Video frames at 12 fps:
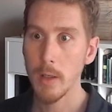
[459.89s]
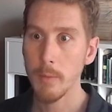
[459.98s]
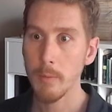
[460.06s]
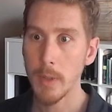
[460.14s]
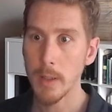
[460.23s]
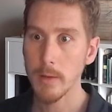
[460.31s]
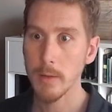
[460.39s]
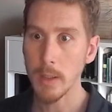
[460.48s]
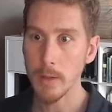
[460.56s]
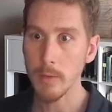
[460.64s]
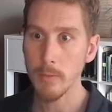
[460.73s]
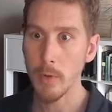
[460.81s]
But
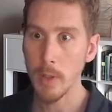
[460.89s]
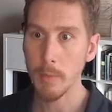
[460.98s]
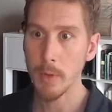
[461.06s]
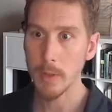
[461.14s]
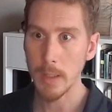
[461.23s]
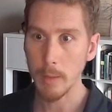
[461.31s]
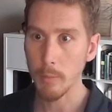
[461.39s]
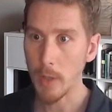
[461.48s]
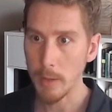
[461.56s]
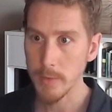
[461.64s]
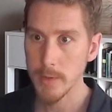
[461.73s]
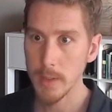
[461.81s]
don't worry about like
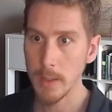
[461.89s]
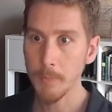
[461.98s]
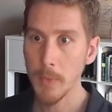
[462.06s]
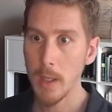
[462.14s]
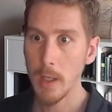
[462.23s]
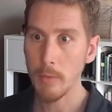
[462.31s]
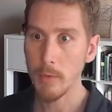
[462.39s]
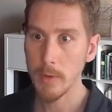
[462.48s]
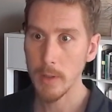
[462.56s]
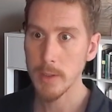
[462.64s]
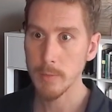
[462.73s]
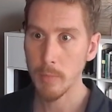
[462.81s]
privacy.
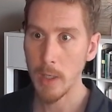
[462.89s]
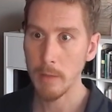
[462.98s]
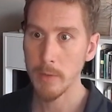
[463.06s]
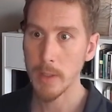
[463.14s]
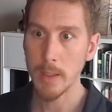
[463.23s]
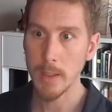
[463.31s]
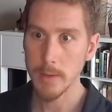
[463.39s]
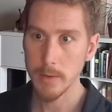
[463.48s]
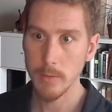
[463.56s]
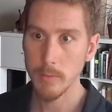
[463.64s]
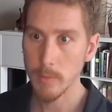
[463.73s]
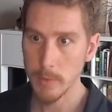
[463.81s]
Everything is private unless
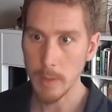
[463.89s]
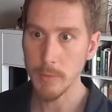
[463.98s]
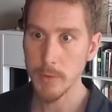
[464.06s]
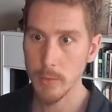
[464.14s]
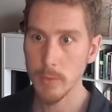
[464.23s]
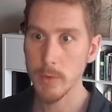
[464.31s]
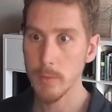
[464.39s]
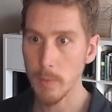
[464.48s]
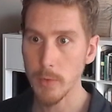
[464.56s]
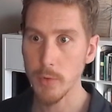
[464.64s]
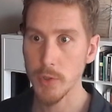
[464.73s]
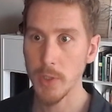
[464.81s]
some students want
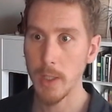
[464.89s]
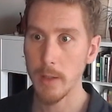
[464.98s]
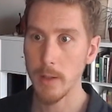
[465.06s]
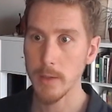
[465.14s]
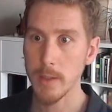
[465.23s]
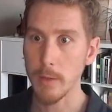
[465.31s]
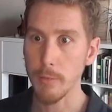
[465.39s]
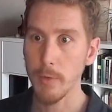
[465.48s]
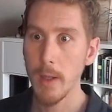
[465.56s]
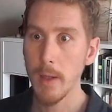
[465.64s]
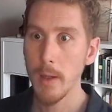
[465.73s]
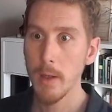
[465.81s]
to share their stuff.
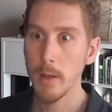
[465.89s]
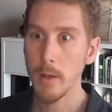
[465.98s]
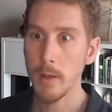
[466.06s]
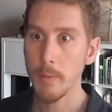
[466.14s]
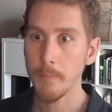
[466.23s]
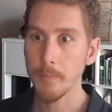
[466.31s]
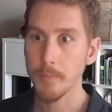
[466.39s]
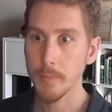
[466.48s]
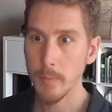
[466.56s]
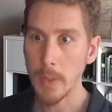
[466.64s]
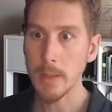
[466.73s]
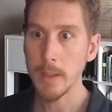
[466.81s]

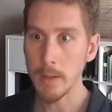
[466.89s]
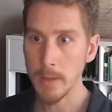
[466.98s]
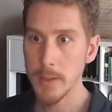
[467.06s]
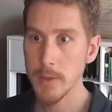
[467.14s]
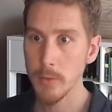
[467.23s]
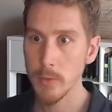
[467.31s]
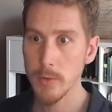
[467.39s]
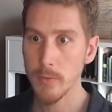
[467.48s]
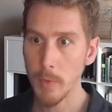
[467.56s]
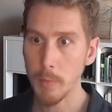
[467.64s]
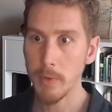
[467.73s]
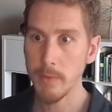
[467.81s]
But these students from
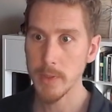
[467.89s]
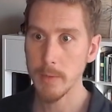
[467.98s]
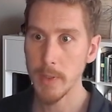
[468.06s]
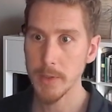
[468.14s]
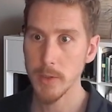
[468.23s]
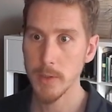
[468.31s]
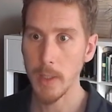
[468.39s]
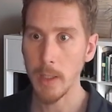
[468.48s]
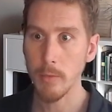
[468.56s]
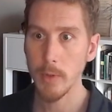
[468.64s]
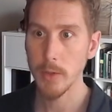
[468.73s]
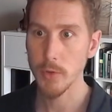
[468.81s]
the previous semesters, they
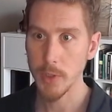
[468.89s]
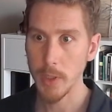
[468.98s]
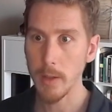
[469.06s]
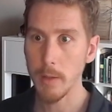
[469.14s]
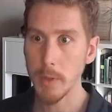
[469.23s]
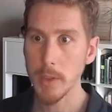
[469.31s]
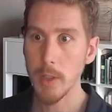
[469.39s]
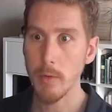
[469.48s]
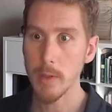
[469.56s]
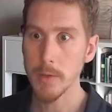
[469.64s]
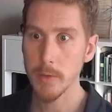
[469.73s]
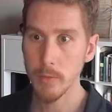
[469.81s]
agreed to share their
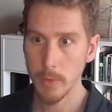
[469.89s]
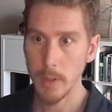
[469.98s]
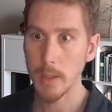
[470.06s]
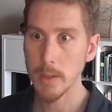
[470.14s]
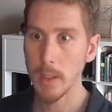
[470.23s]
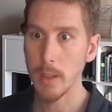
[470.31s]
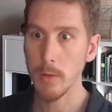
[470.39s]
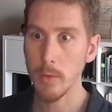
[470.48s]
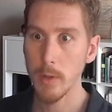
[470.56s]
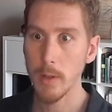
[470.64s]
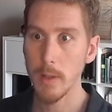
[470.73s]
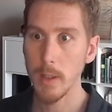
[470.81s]
materials, so you can take a look
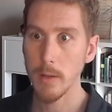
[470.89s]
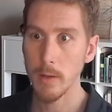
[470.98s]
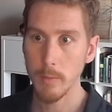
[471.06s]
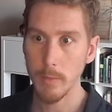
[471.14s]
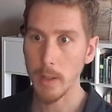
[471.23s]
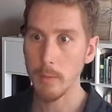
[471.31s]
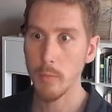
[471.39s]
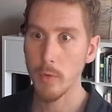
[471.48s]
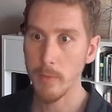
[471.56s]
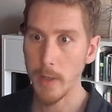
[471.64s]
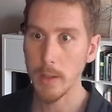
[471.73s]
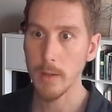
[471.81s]
at that. I
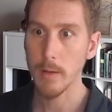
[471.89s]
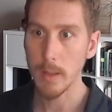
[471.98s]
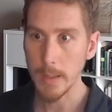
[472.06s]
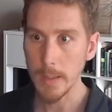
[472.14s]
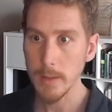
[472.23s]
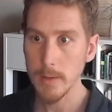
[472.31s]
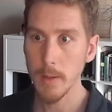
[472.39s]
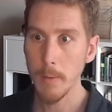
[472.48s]
provided the links.